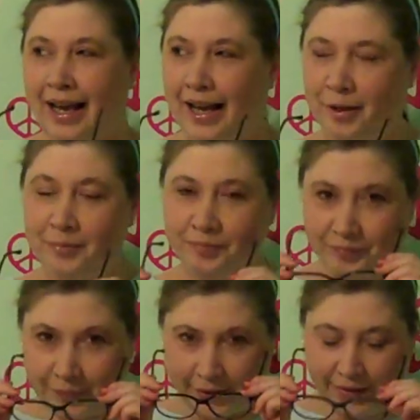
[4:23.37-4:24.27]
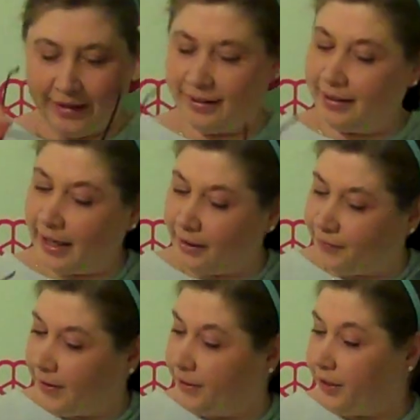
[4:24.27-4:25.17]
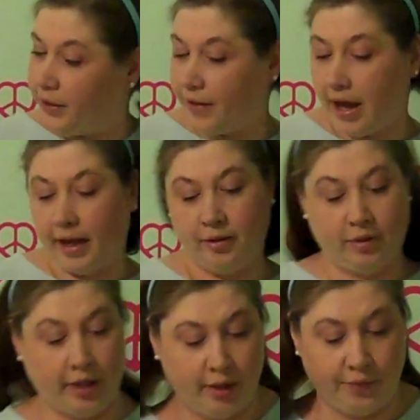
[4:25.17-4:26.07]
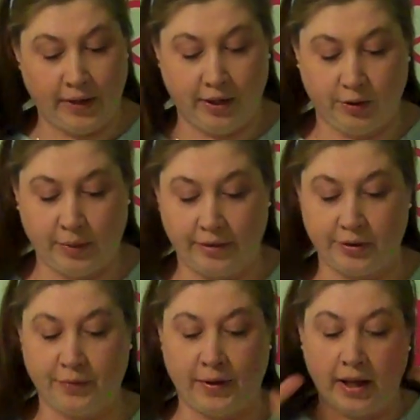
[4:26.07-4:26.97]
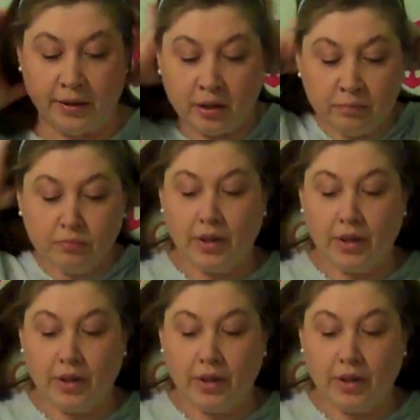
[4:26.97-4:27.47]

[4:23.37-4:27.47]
Yeah, Bill thinks it's kind of fun to do that. I don't think it's quite so fun.